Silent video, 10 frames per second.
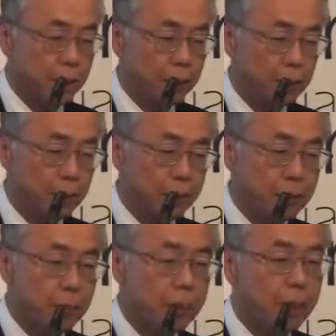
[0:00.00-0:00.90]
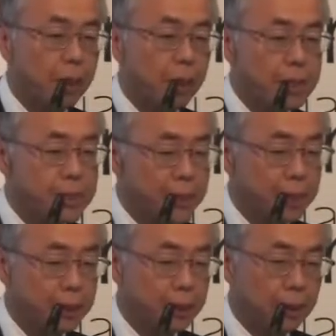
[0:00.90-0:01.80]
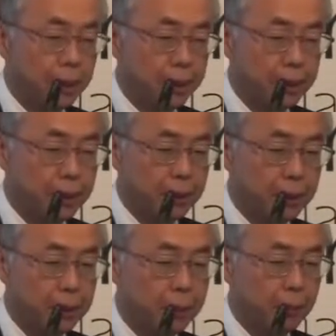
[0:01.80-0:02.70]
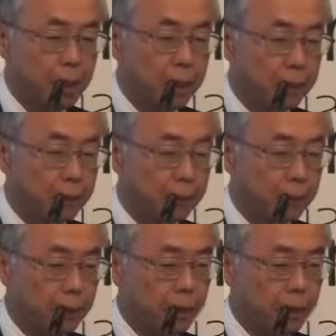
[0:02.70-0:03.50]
introduce many exciting ideas to the market,